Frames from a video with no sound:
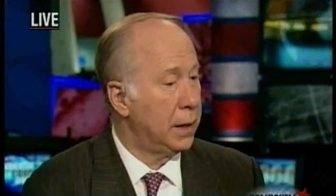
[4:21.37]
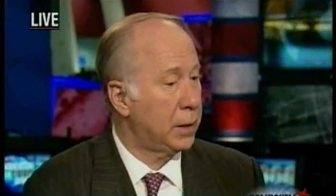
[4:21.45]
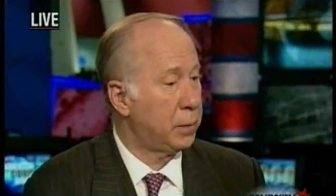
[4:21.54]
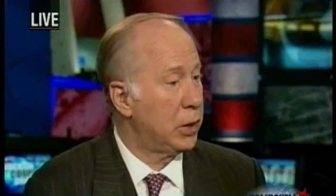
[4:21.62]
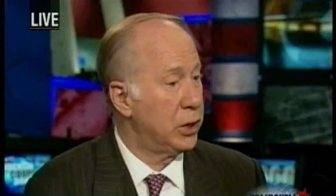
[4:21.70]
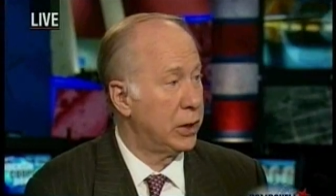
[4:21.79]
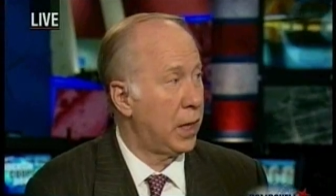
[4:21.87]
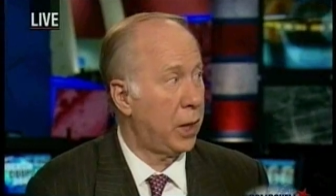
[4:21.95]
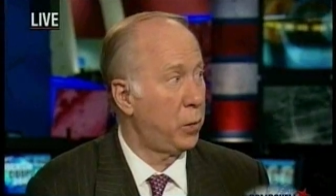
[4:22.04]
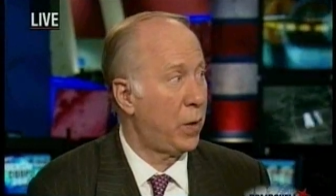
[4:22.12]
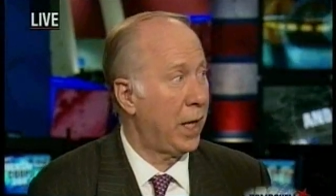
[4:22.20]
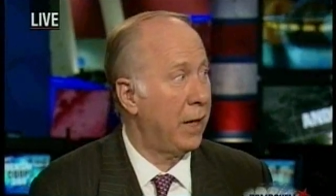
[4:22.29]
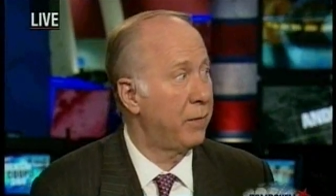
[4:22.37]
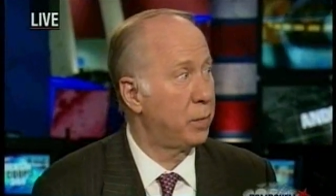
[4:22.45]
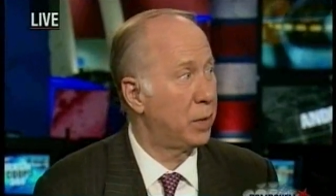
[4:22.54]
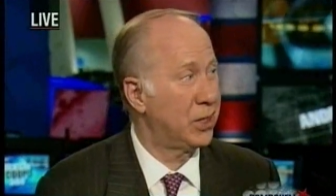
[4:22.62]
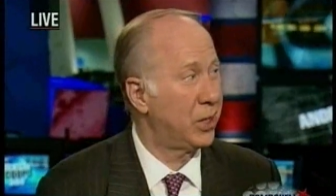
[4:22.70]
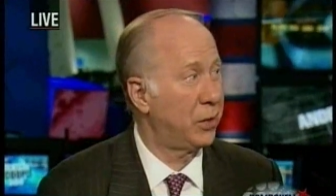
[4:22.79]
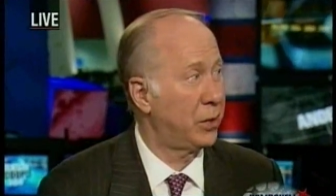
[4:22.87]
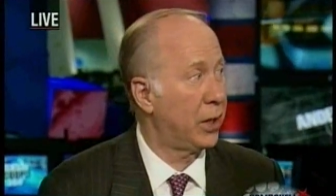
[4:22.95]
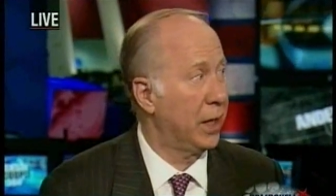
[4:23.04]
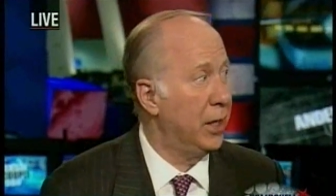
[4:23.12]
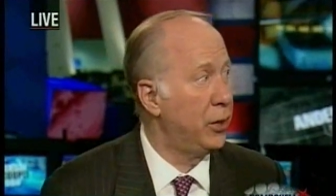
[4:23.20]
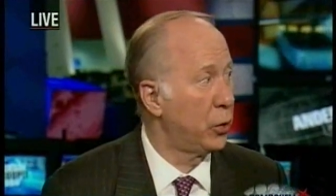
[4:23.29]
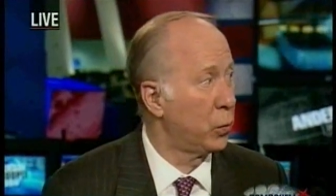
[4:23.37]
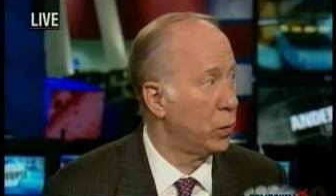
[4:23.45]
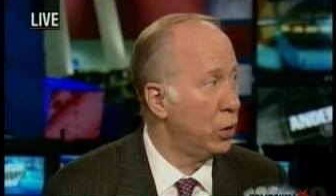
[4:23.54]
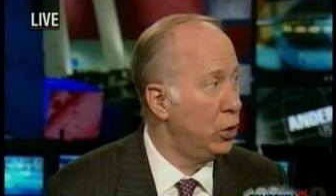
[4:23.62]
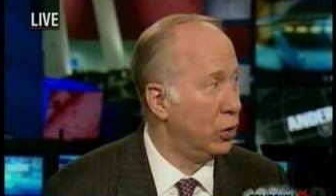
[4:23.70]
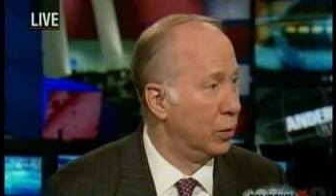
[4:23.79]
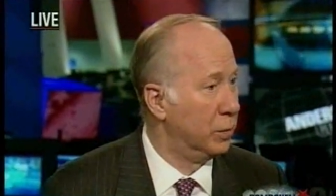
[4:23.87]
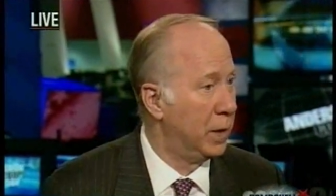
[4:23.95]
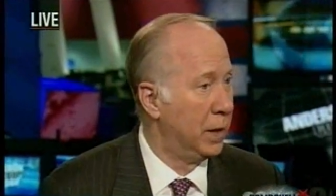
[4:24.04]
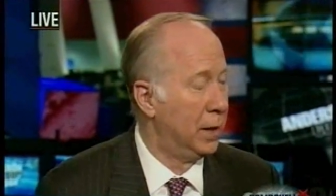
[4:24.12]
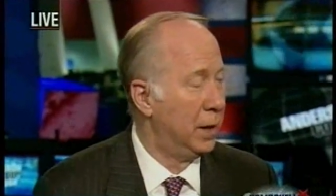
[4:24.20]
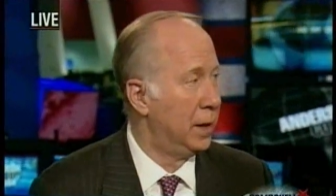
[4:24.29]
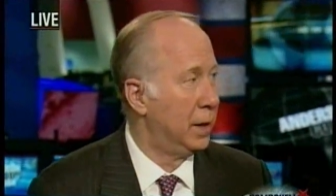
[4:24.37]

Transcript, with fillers: the next president's not going to want to have the press secretary in the room